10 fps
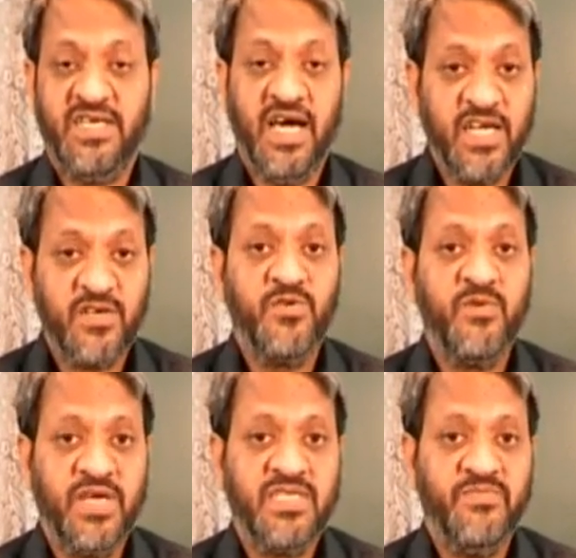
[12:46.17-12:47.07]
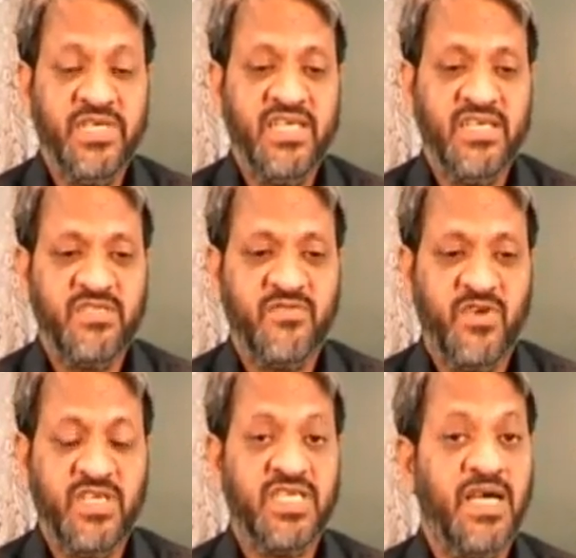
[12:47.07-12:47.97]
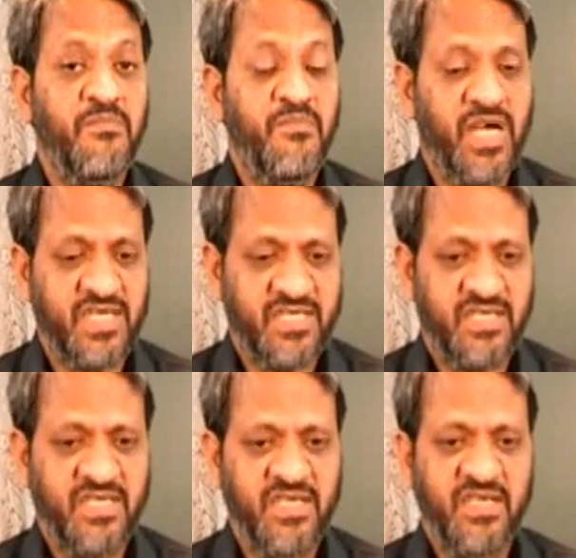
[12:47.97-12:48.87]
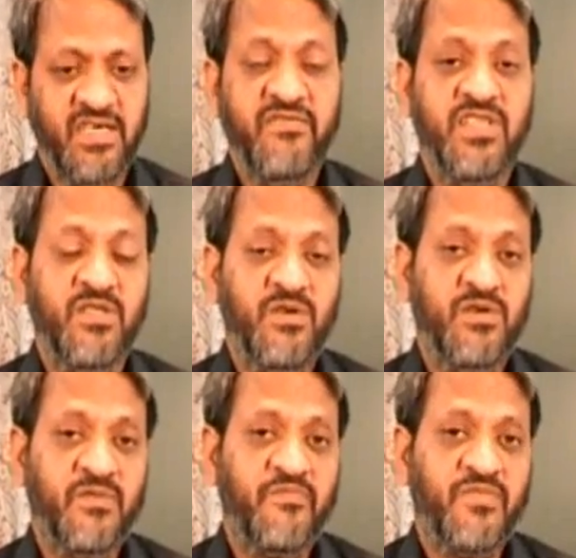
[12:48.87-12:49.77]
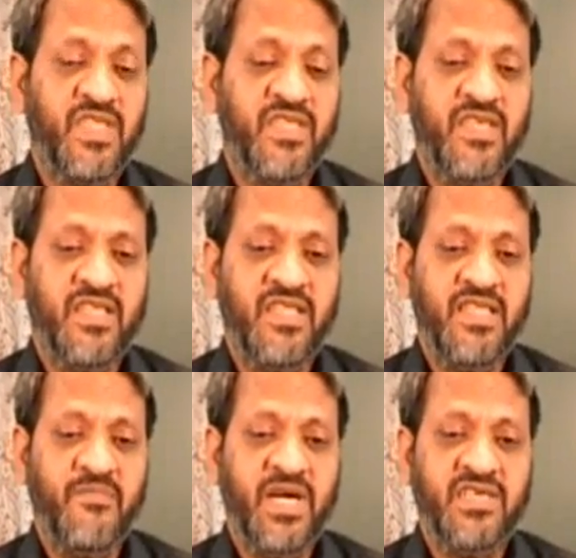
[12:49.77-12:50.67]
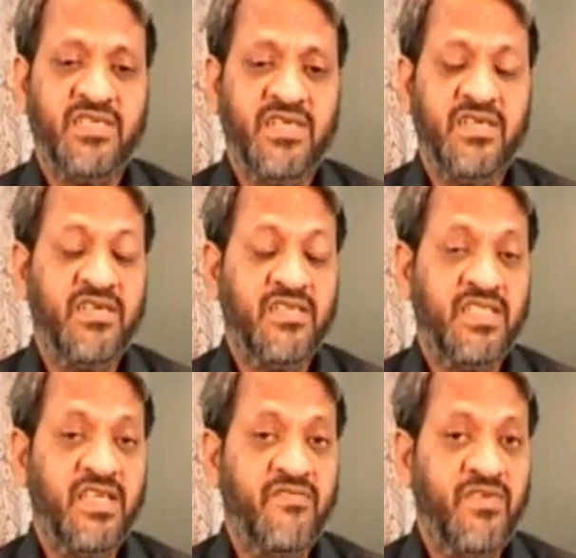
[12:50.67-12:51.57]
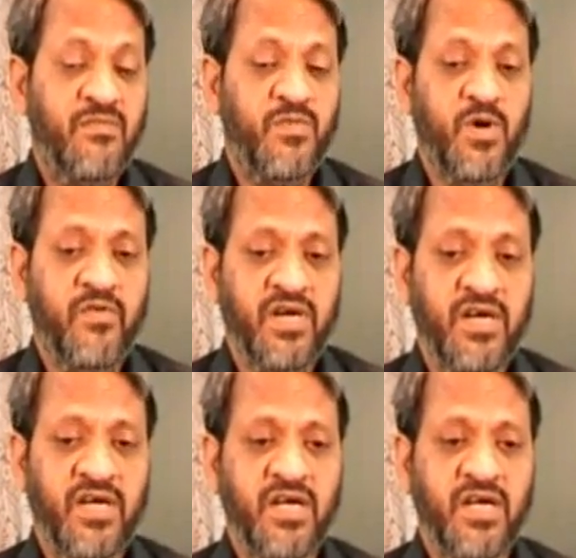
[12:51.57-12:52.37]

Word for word: darkroom experience was a must, even though they might turn their film over